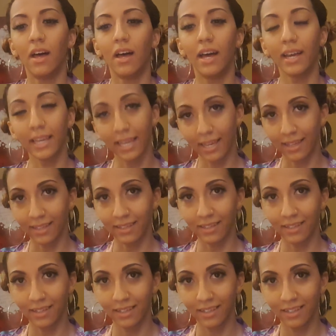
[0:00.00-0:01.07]

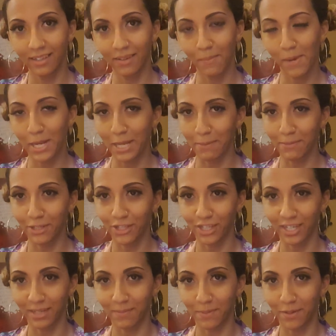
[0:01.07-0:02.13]
again, my name is
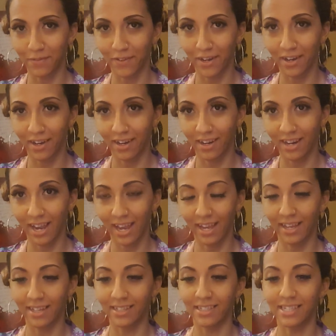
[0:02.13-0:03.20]
Sheena Mervar,
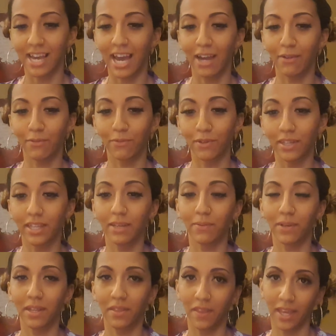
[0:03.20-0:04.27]
and I really
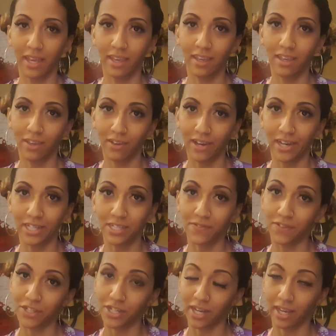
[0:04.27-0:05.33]
want to thank you guys
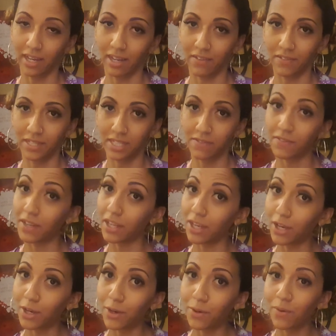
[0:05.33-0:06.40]
for checking out this
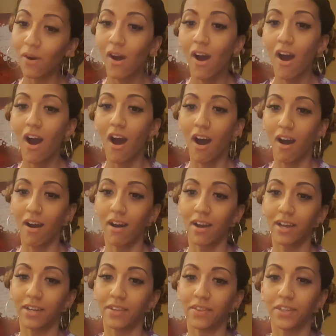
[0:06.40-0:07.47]
video
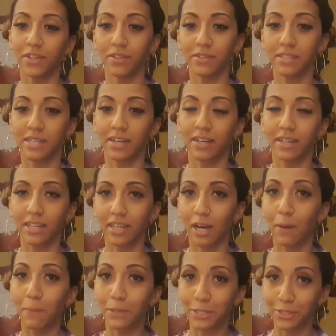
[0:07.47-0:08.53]
on the Nucerity
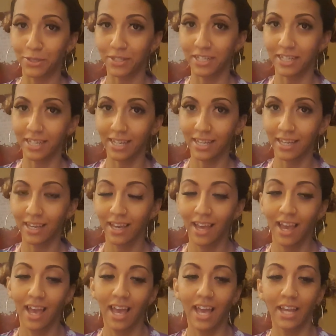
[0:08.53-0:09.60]
opportunity.
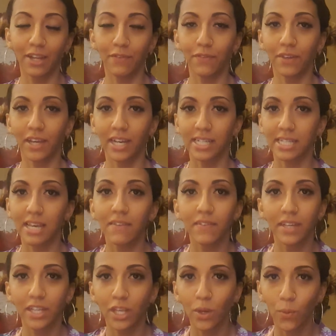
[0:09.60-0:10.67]
And if you guys have
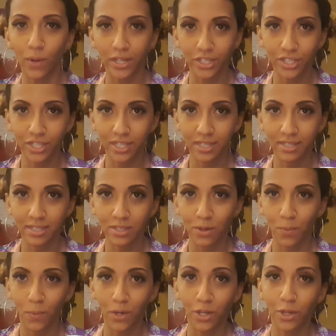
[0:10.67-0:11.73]
any questions or
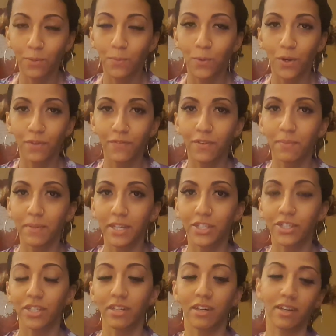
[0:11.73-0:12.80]
want to know more
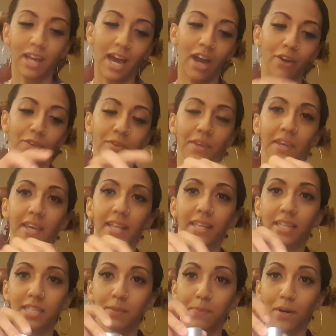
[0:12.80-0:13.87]
information on how you can get
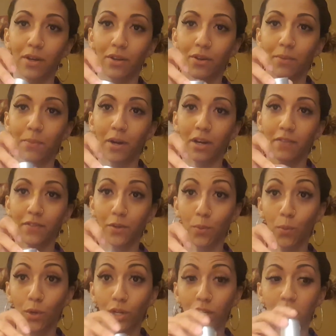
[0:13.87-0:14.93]
this bottle part of your
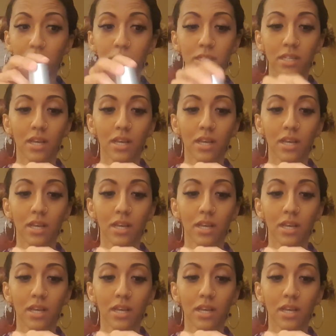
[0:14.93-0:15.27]
world,